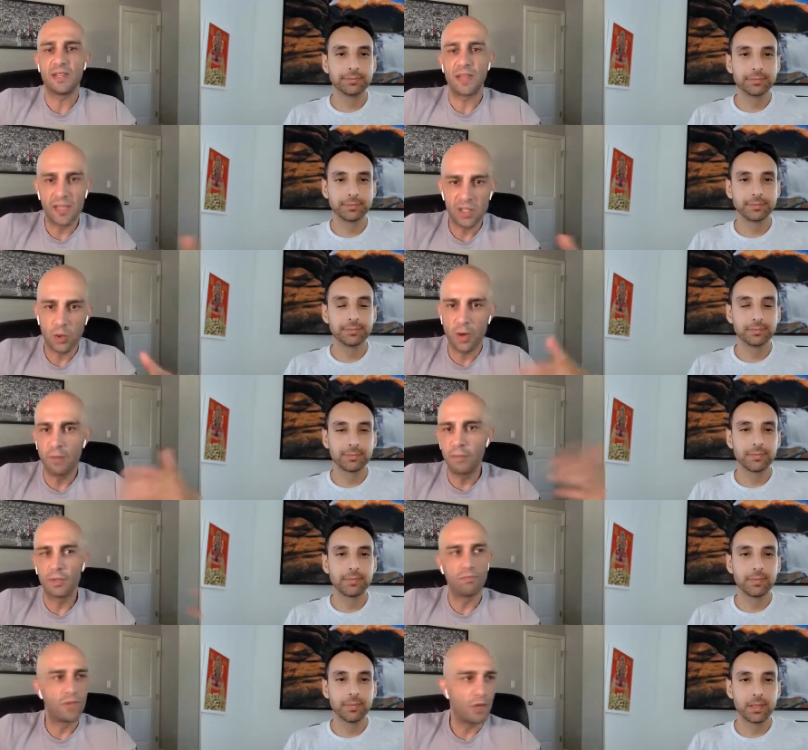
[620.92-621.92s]
Speaker 1: as things sort of,
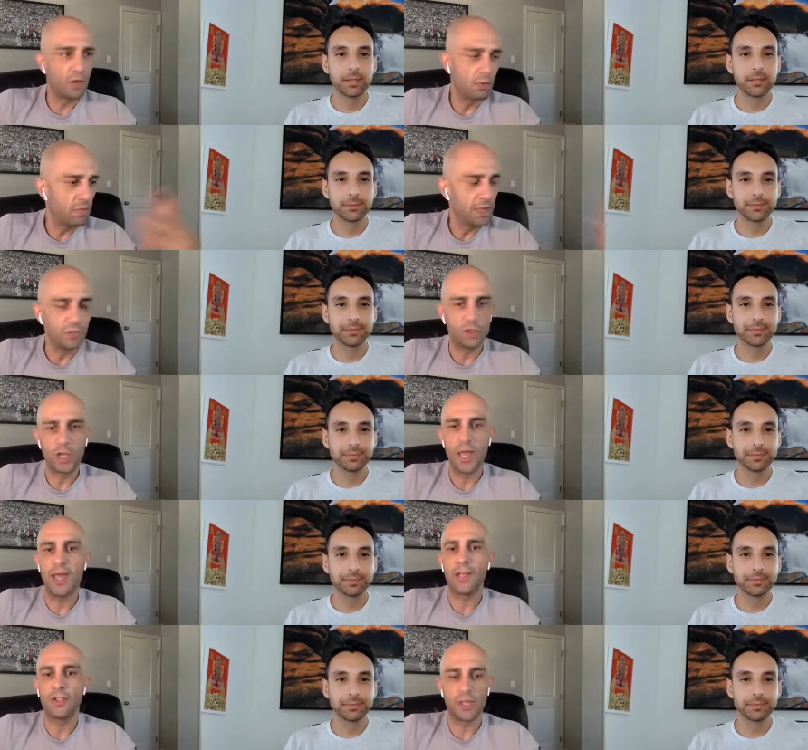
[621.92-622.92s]

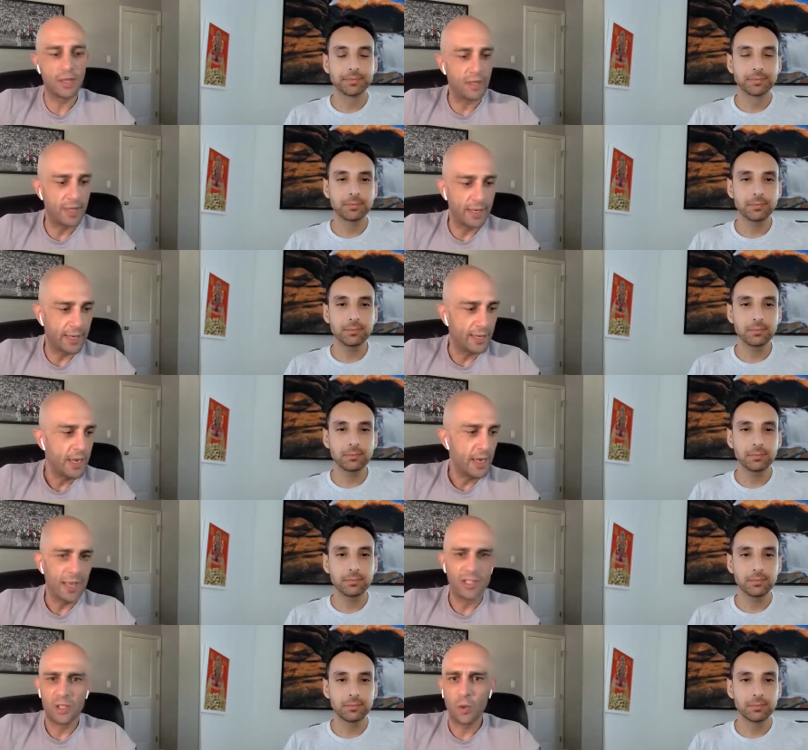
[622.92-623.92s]
changed and
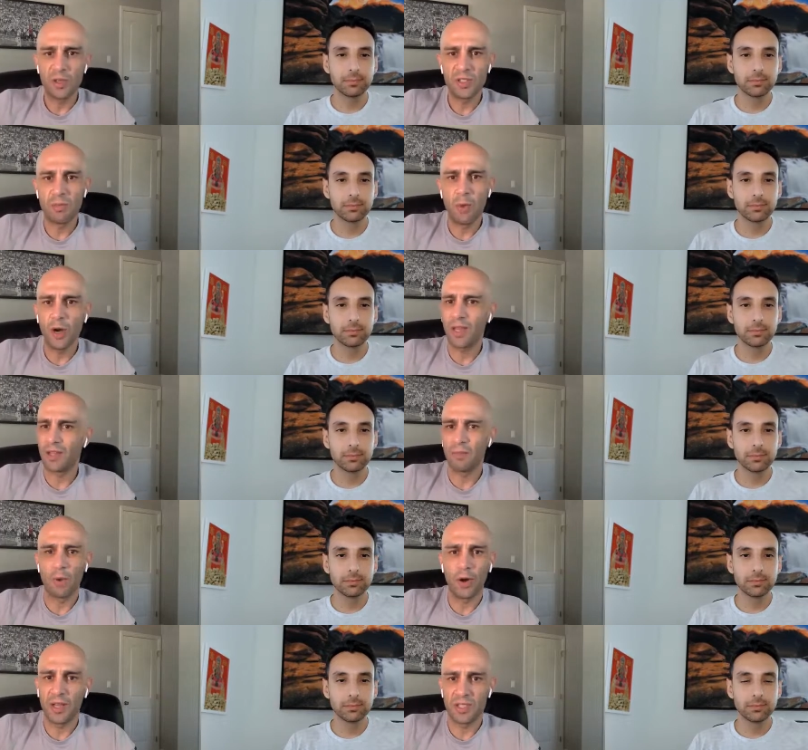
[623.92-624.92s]
and so does the market. The
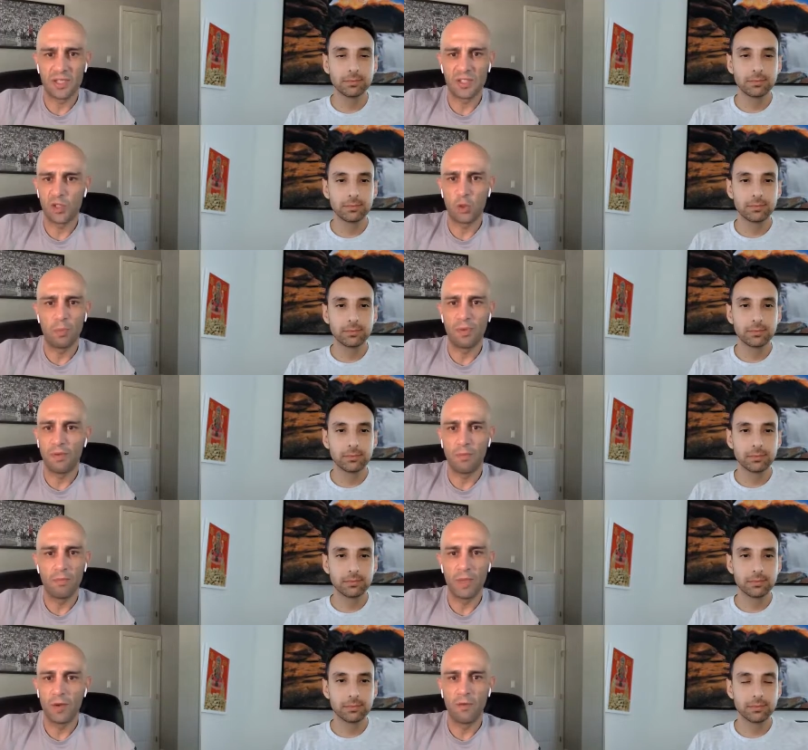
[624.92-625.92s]
market's just super,
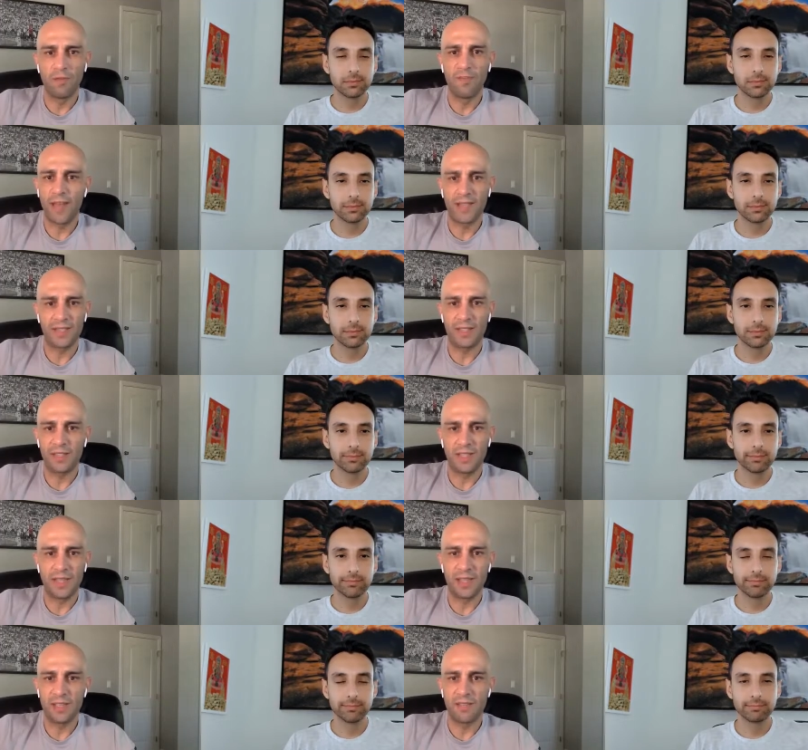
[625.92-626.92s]
fast these
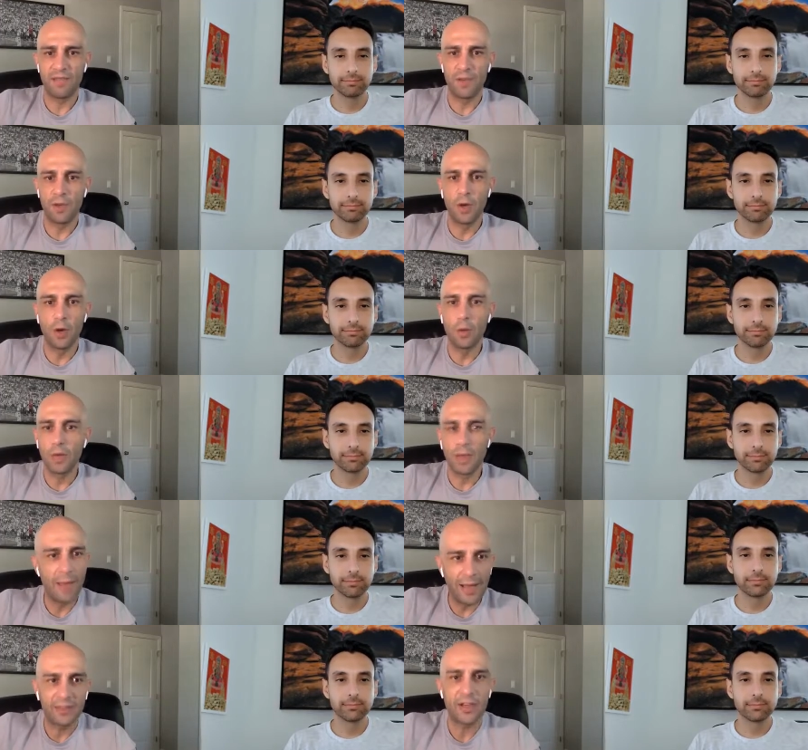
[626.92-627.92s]
days. If you don't
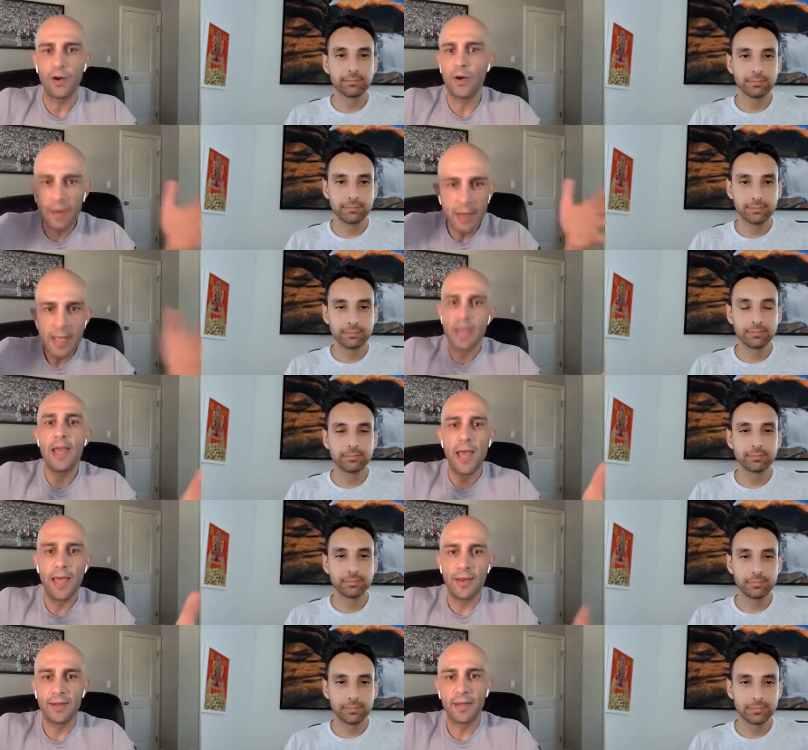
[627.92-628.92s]
come out there and
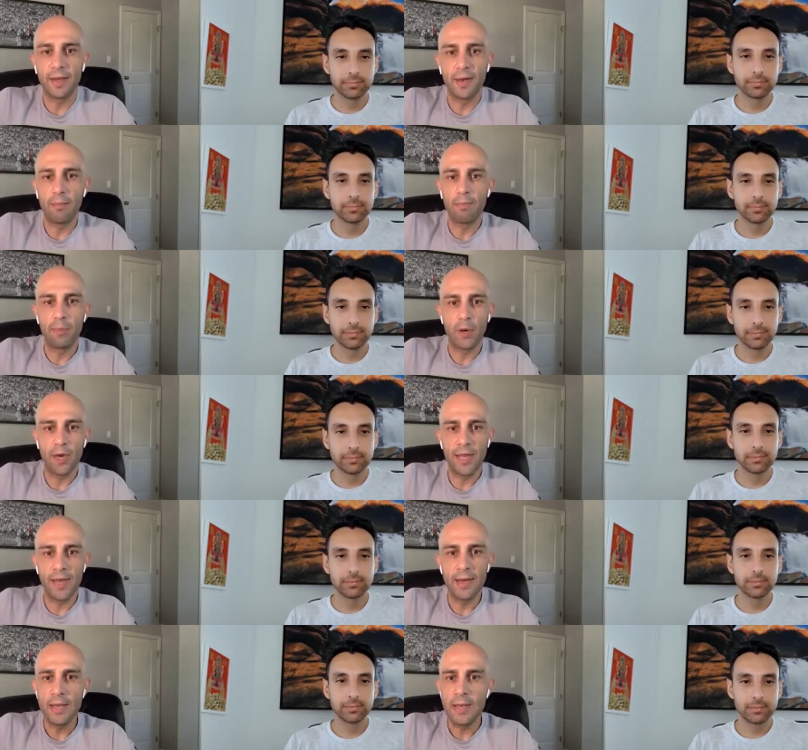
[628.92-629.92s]
put
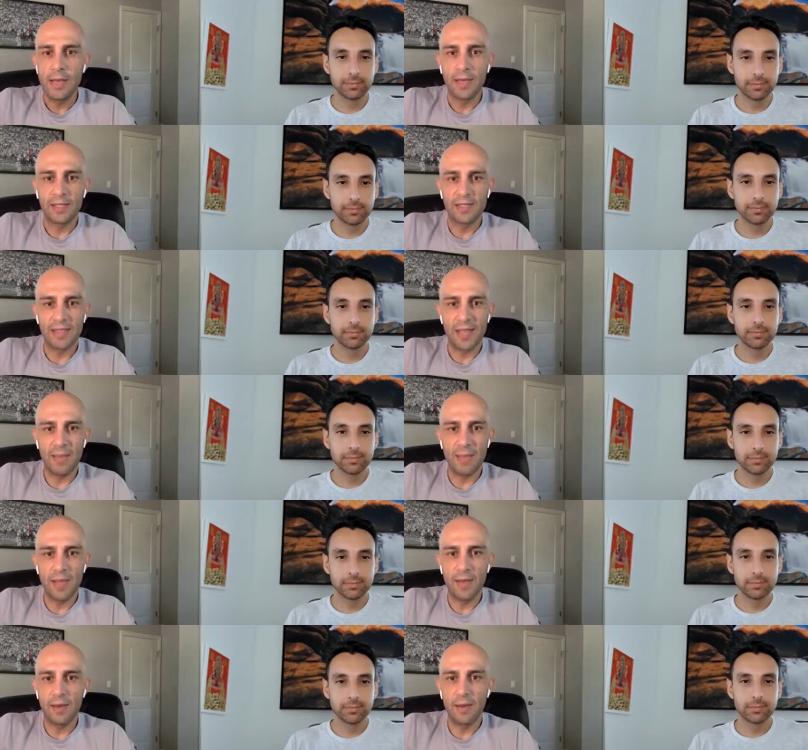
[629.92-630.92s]
in a
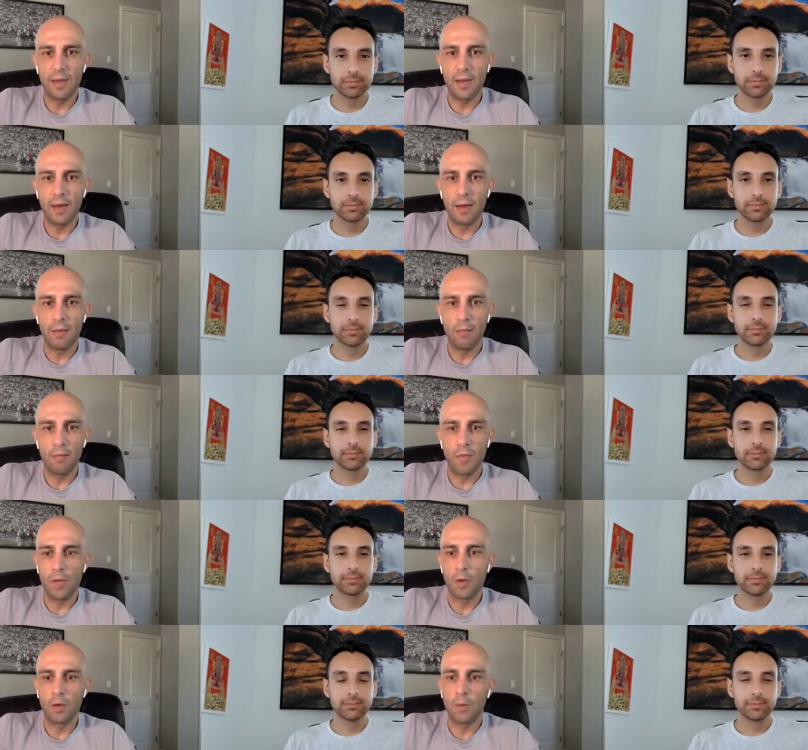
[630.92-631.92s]
statement, the
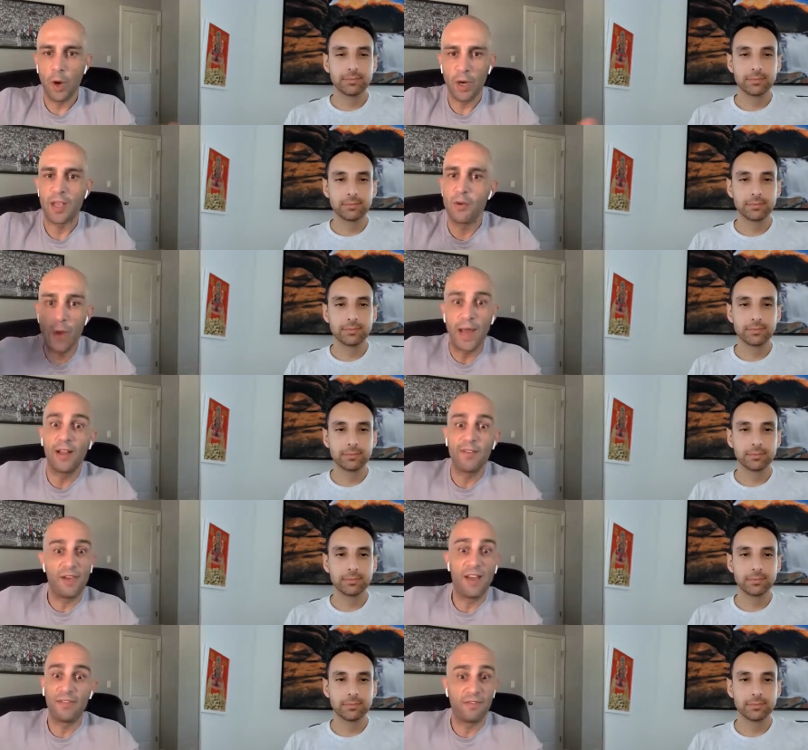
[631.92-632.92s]
market can rally
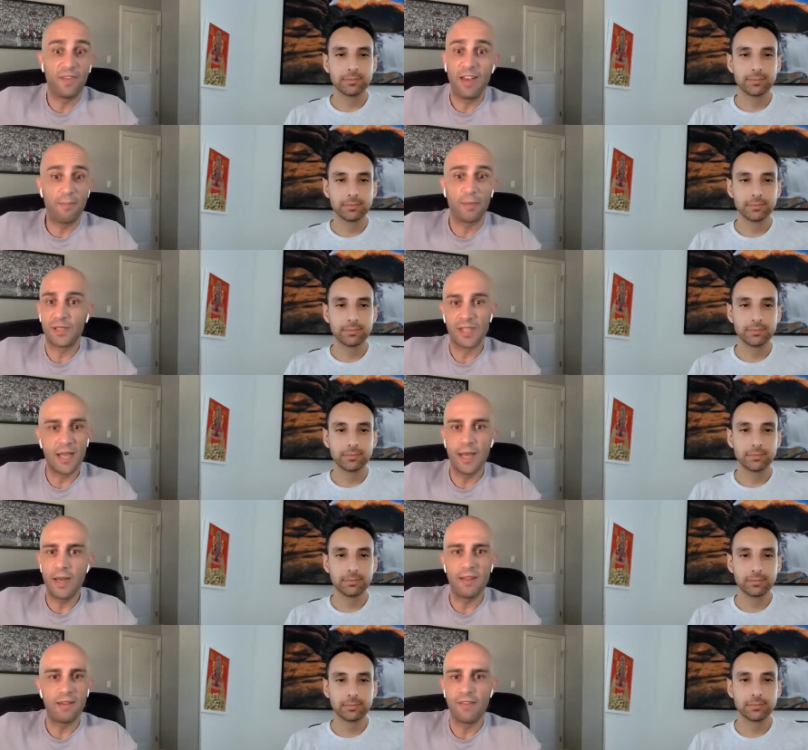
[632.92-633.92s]
5%,
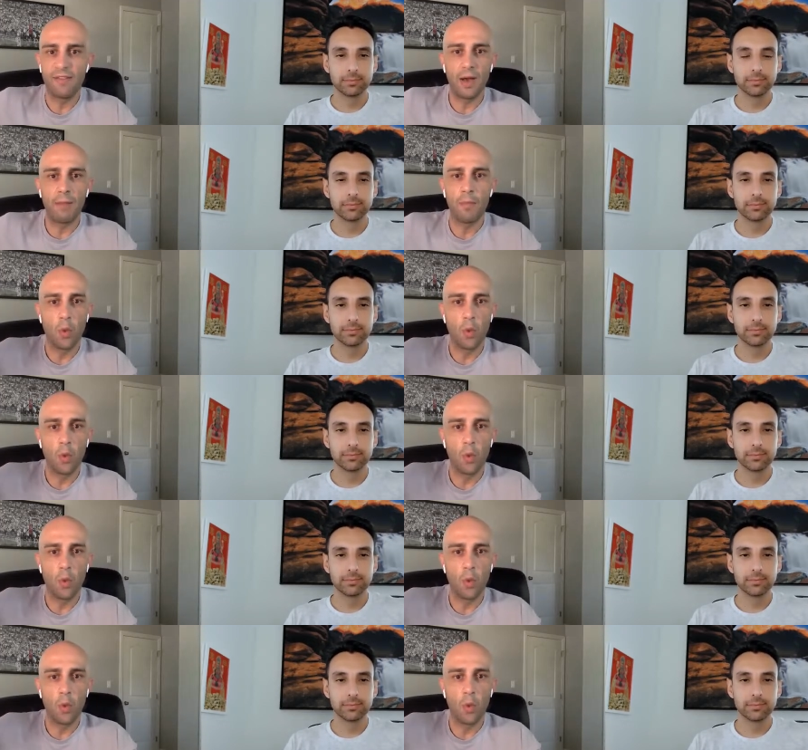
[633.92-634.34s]
if not